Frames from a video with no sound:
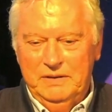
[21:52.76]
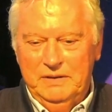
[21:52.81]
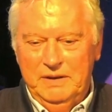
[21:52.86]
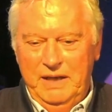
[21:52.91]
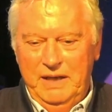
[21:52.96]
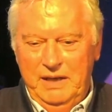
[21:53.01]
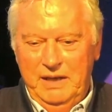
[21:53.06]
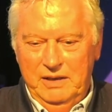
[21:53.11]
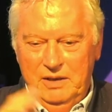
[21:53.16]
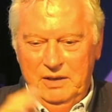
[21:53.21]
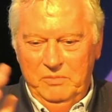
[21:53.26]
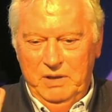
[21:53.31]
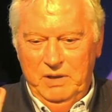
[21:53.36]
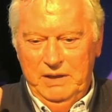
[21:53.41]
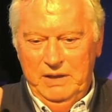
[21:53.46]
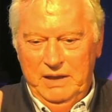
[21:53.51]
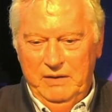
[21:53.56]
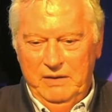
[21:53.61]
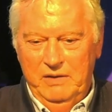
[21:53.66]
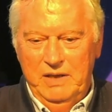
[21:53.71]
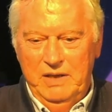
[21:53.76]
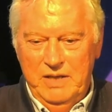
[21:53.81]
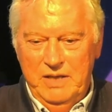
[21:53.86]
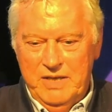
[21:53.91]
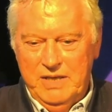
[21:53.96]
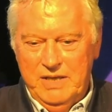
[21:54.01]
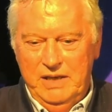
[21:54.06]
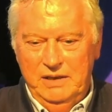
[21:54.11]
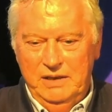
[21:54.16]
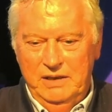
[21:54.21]
Gerhard went out, he
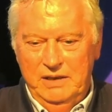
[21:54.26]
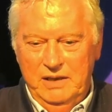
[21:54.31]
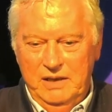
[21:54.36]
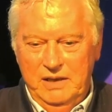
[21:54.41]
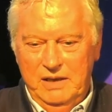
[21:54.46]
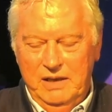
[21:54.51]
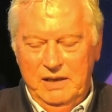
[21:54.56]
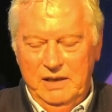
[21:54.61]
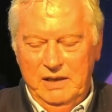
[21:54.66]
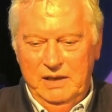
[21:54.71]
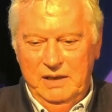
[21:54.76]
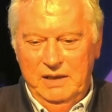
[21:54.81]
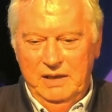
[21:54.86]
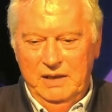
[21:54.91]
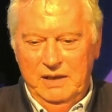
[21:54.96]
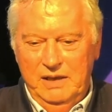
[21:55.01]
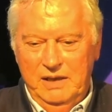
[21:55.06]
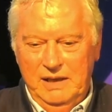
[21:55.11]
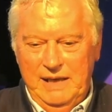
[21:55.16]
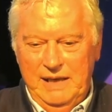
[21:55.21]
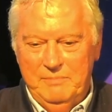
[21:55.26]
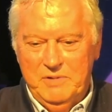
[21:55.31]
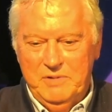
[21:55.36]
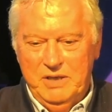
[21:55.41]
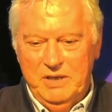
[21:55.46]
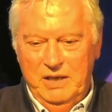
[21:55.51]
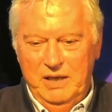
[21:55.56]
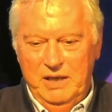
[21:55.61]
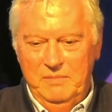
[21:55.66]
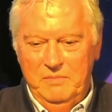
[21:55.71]
set a, a, a lap
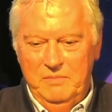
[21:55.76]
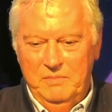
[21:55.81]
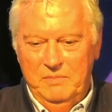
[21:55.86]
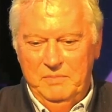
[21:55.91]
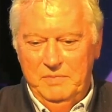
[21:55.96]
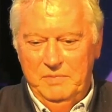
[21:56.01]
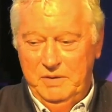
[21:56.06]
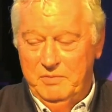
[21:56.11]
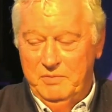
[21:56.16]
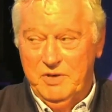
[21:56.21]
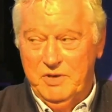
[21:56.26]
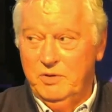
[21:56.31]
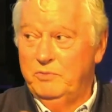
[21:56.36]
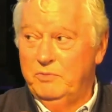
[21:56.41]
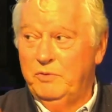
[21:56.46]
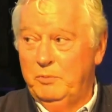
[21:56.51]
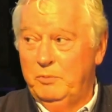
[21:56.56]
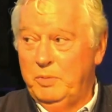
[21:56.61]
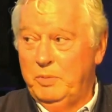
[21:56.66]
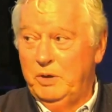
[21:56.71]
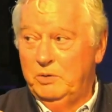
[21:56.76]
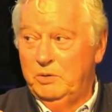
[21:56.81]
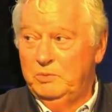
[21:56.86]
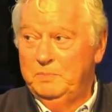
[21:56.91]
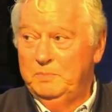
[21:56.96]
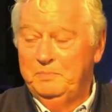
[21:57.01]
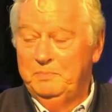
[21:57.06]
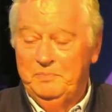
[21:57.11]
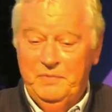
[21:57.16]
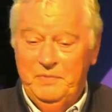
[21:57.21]
time that was good for pole,
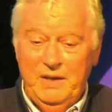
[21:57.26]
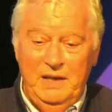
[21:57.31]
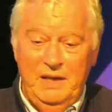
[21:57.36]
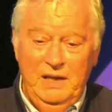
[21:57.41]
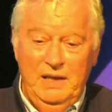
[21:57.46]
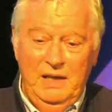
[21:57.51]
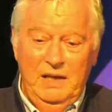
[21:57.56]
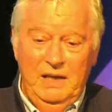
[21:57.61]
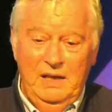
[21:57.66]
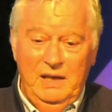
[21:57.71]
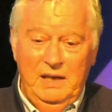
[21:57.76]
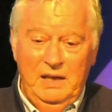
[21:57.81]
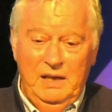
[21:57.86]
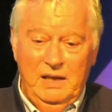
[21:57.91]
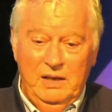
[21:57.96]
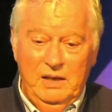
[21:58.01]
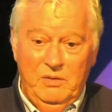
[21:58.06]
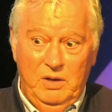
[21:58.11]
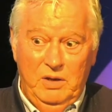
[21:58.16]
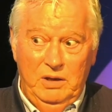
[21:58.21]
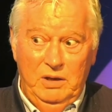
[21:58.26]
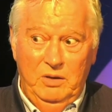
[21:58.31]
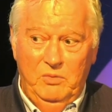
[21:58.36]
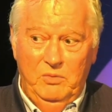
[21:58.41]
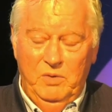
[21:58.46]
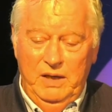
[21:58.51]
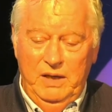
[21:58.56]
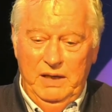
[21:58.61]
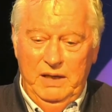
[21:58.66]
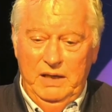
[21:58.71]
uh, quite a long
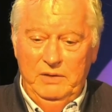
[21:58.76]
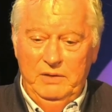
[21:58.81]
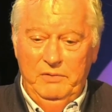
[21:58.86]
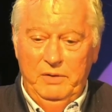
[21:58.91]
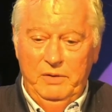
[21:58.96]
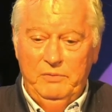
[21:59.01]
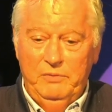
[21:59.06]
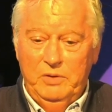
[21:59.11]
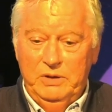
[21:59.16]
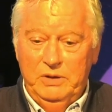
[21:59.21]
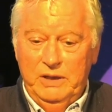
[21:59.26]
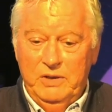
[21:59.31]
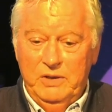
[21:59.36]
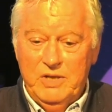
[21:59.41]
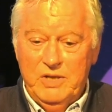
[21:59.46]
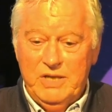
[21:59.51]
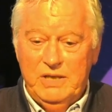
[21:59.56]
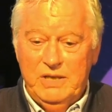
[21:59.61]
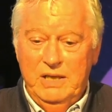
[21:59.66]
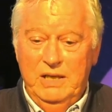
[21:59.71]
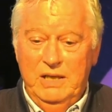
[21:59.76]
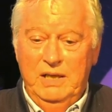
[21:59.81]
way ahead of everyone else.